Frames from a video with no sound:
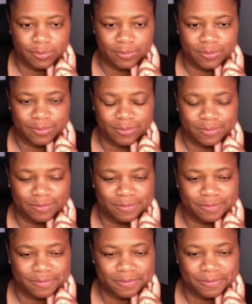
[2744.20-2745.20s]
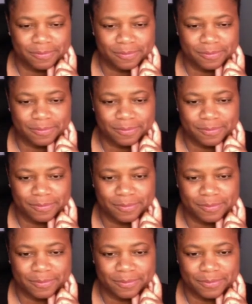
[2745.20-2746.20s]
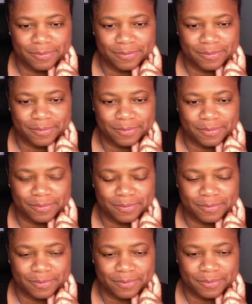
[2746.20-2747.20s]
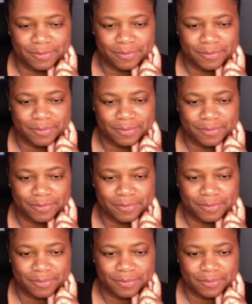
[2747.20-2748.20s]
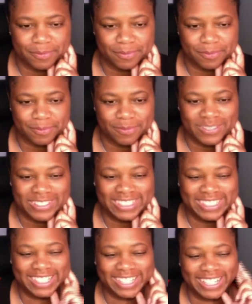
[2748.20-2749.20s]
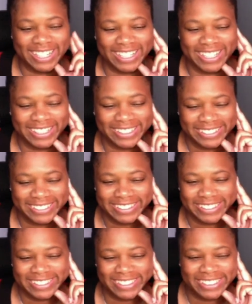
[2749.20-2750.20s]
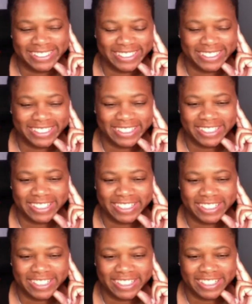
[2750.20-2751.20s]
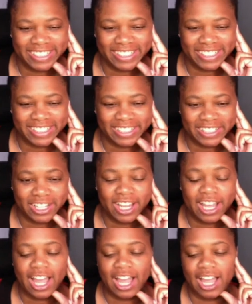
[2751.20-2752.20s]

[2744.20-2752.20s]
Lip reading: No words are spoken by the person on screen.